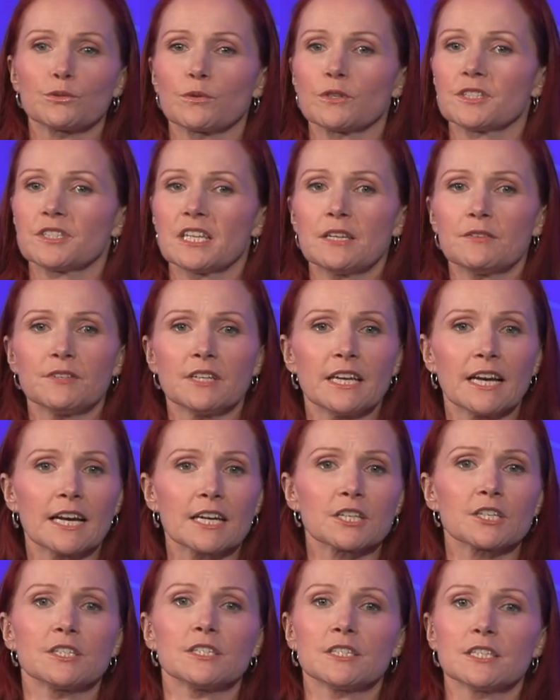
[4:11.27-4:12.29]
what safety
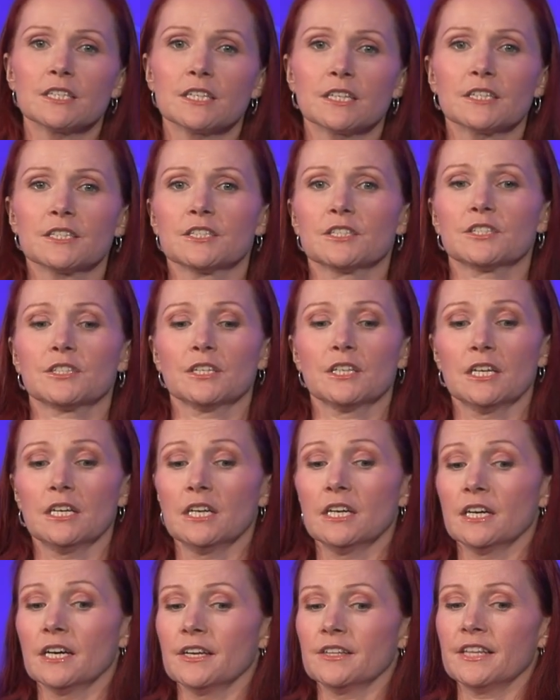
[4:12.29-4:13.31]
actions it does,
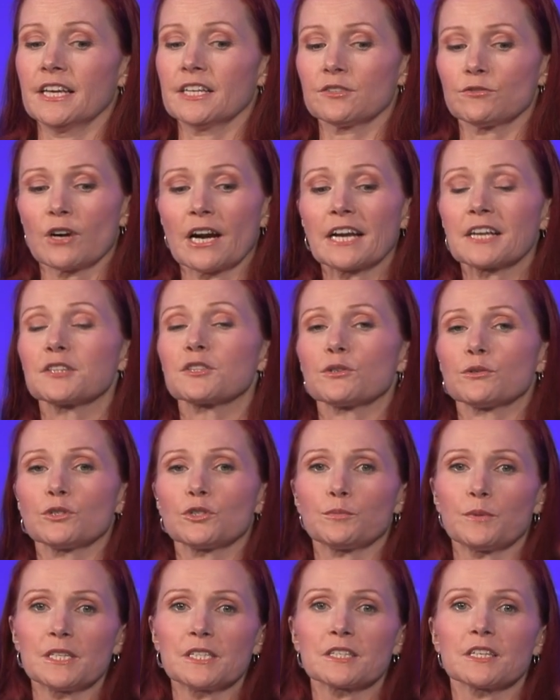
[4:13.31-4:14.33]
and then rank those
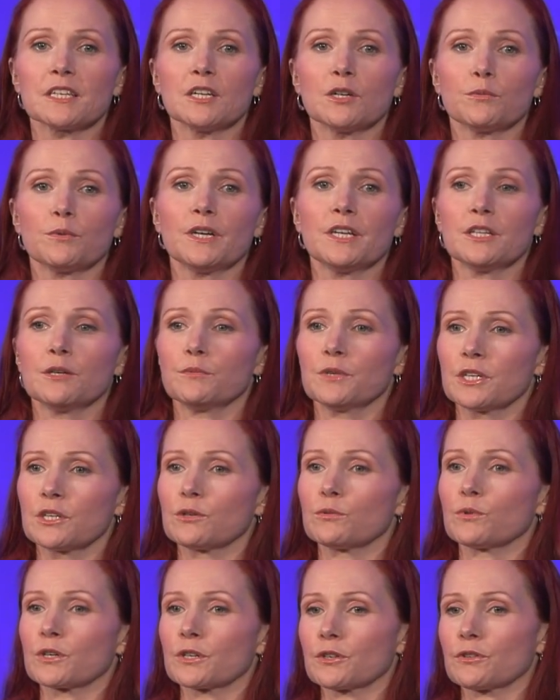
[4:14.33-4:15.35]
basically in a way that we could
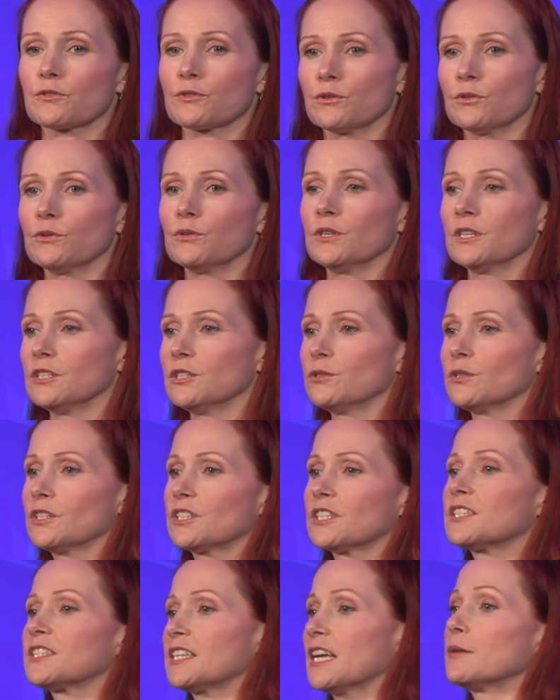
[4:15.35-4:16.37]
work through and do a
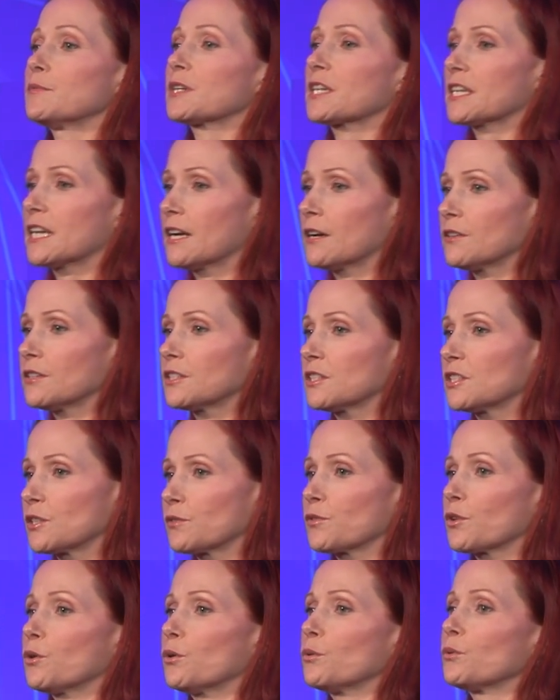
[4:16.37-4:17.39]
systemic analysis of
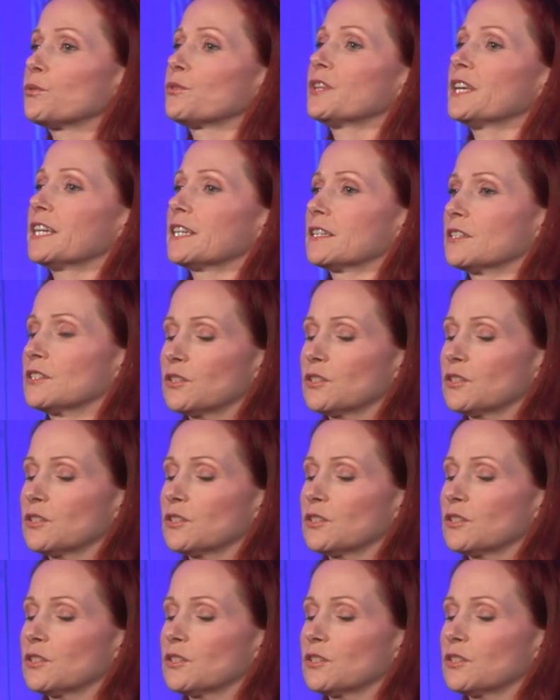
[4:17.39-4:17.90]
the whole thing